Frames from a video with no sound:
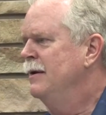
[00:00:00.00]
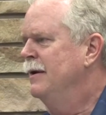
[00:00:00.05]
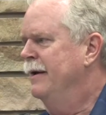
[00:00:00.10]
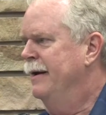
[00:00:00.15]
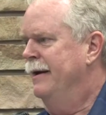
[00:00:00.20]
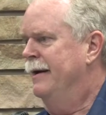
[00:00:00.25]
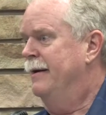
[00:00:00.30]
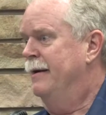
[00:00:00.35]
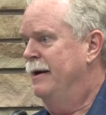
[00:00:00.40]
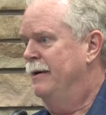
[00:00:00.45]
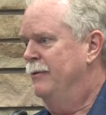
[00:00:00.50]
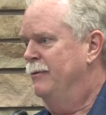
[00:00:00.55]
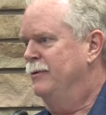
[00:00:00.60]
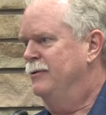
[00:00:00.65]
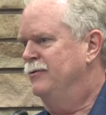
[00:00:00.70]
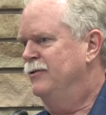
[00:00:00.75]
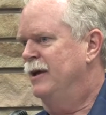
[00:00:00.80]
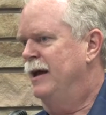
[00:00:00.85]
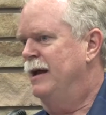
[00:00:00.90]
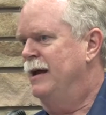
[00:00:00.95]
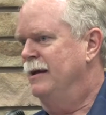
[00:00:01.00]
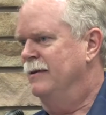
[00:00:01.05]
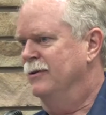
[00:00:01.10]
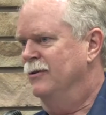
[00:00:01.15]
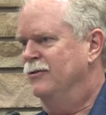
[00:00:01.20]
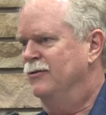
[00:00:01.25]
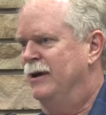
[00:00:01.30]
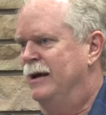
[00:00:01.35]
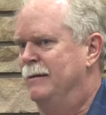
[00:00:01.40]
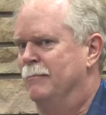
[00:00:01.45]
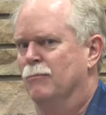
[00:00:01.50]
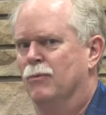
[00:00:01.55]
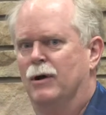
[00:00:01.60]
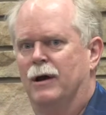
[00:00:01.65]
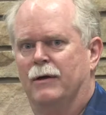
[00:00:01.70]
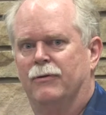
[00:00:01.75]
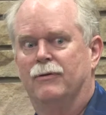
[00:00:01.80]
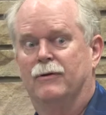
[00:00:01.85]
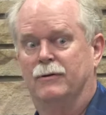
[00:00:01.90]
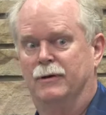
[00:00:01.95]
And I would say in the same
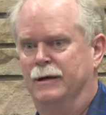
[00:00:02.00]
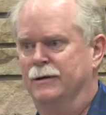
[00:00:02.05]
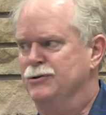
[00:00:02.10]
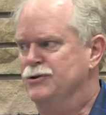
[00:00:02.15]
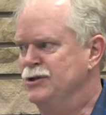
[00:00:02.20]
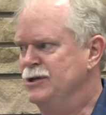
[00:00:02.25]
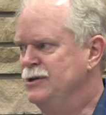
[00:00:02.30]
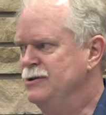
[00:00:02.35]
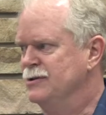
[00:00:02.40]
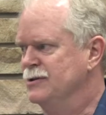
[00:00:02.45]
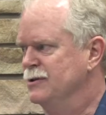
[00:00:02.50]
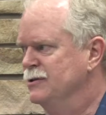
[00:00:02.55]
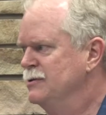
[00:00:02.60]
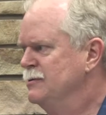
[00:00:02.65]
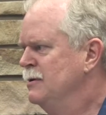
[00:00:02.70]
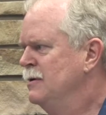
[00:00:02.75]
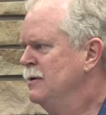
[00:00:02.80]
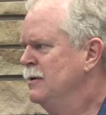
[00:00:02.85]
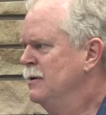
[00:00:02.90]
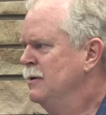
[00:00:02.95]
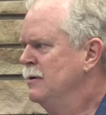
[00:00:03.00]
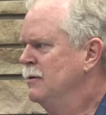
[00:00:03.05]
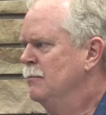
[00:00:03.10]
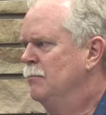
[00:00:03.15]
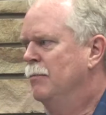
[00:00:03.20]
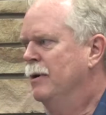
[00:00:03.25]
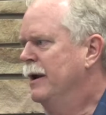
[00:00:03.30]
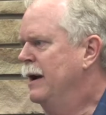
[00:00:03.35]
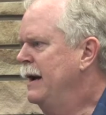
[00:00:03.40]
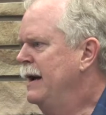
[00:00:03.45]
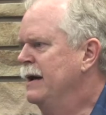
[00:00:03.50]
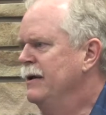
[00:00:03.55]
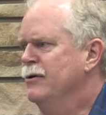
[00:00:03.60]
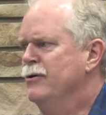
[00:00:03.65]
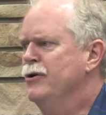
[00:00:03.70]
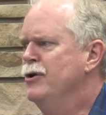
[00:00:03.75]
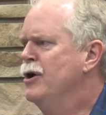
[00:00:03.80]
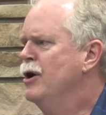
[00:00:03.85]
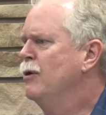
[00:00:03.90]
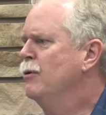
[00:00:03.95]
breath in Jesus, but I had
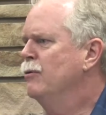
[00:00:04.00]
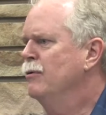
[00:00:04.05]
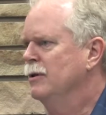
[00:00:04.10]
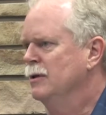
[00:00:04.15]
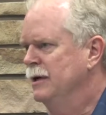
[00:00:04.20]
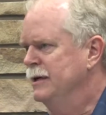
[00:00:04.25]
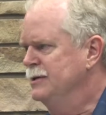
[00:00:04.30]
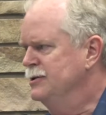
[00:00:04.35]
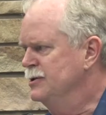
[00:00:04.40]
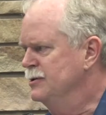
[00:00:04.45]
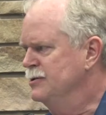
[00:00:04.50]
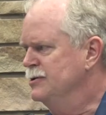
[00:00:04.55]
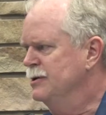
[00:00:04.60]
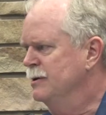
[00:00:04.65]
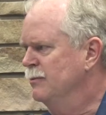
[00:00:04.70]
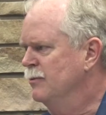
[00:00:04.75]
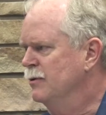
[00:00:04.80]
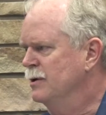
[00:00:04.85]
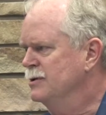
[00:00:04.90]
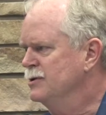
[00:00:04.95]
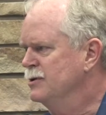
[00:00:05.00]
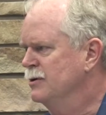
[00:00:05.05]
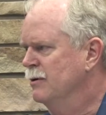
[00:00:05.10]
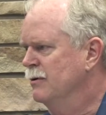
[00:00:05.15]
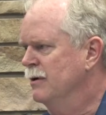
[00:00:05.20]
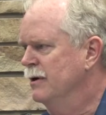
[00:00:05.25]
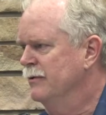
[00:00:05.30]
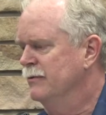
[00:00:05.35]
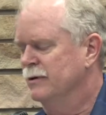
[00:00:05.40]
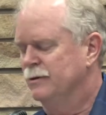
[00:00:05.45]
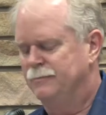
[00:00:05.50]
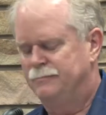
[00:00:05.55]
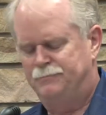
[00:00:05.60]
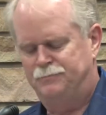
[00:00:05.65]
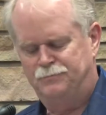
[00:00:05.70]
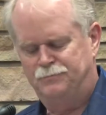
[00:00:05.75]
no relationship whatsoever.